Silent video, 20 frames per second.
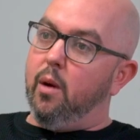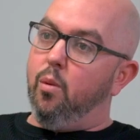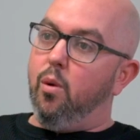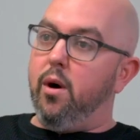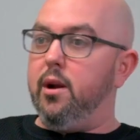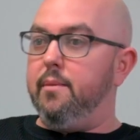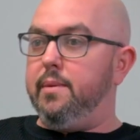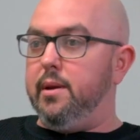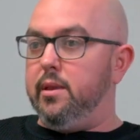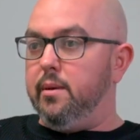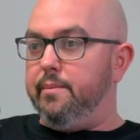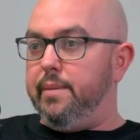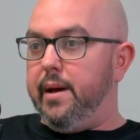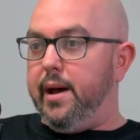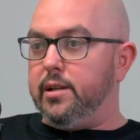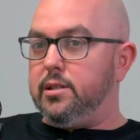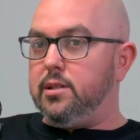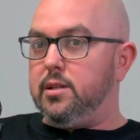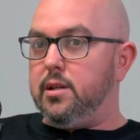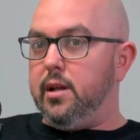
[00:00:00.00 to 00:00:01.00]
I want to be the
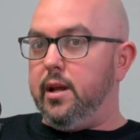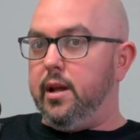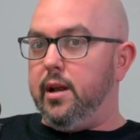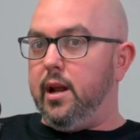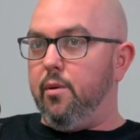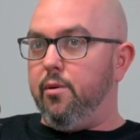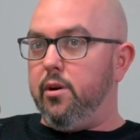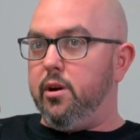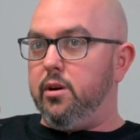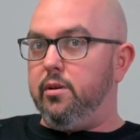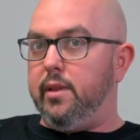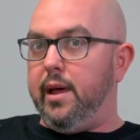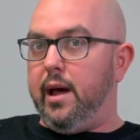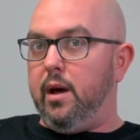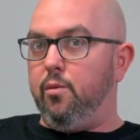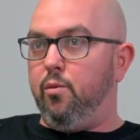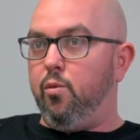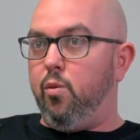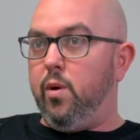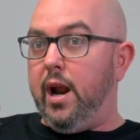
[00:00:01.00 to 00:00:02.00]
best. And I want to do
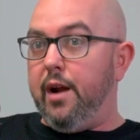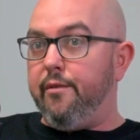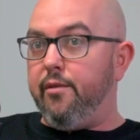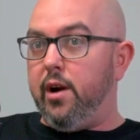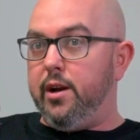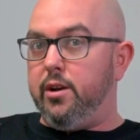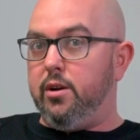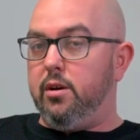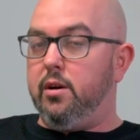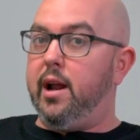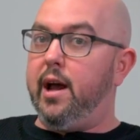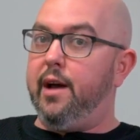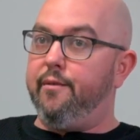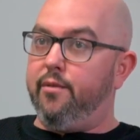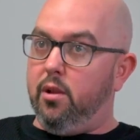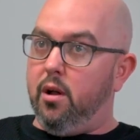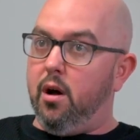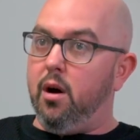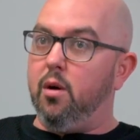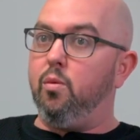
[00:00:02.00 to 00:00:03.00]
that in whatever I do. And I have
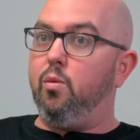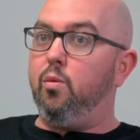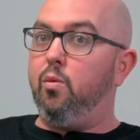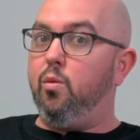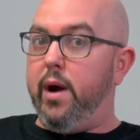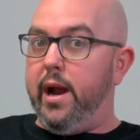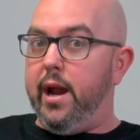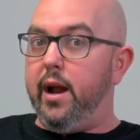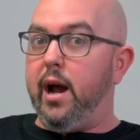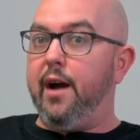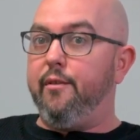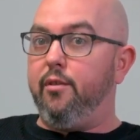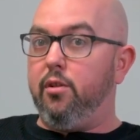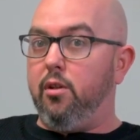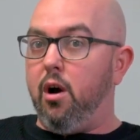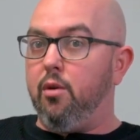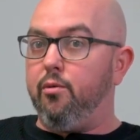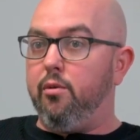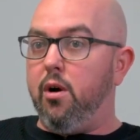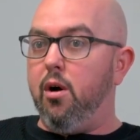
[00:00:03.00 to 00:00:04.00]
a
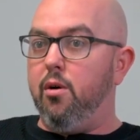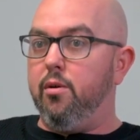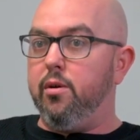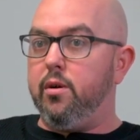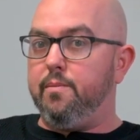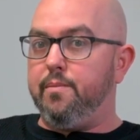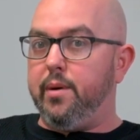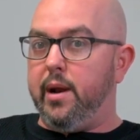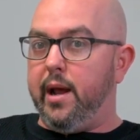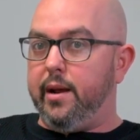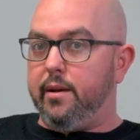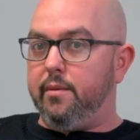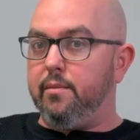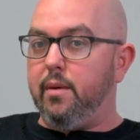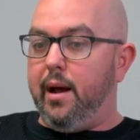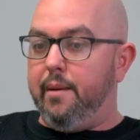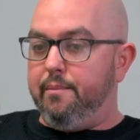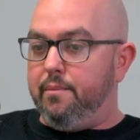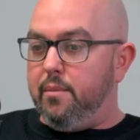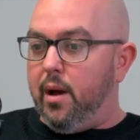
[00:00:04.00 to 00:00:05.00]
long road, but
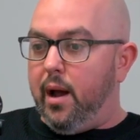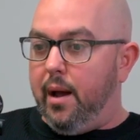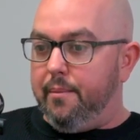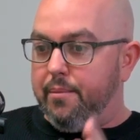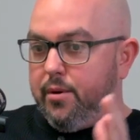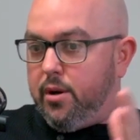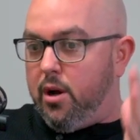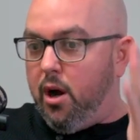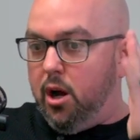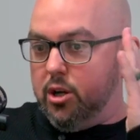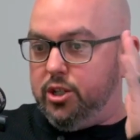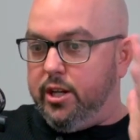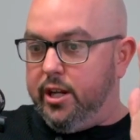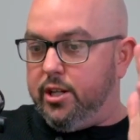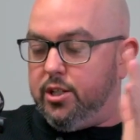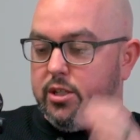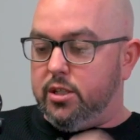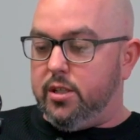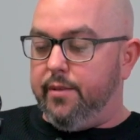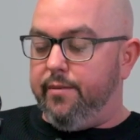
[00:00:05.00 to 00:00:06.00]
I'm
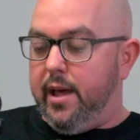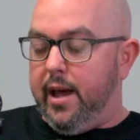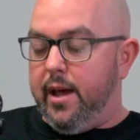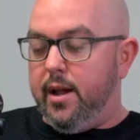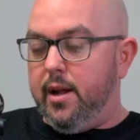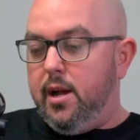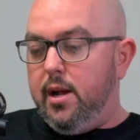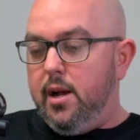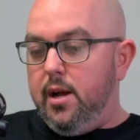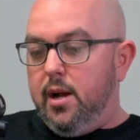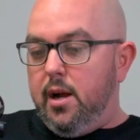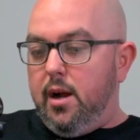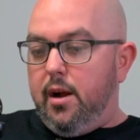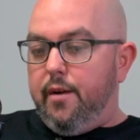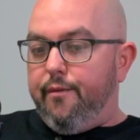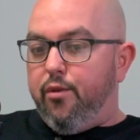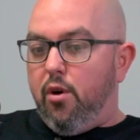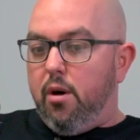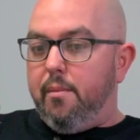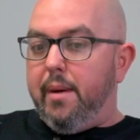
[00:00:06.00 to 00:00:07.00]
conscientious of that.
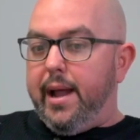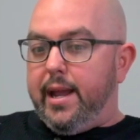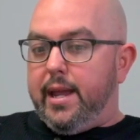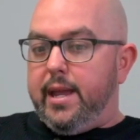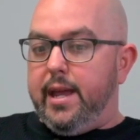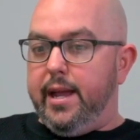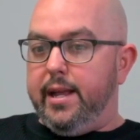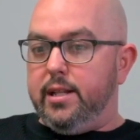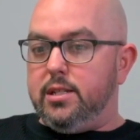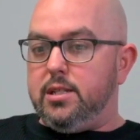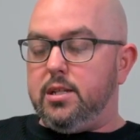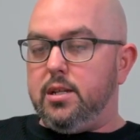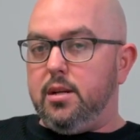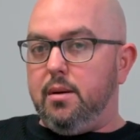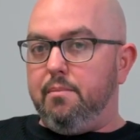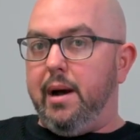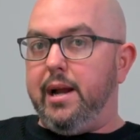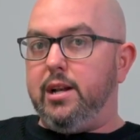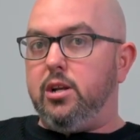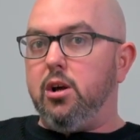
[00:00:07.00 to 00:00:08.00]
For my kids,
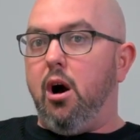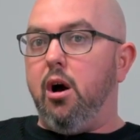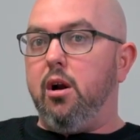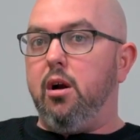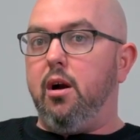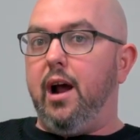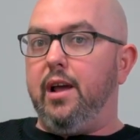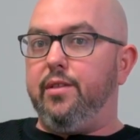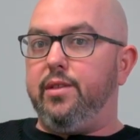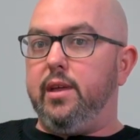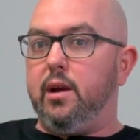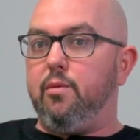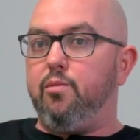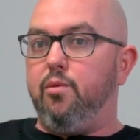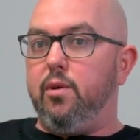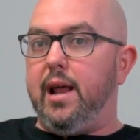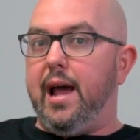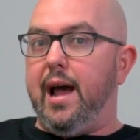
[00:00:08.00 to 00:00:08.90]
my daughter, I think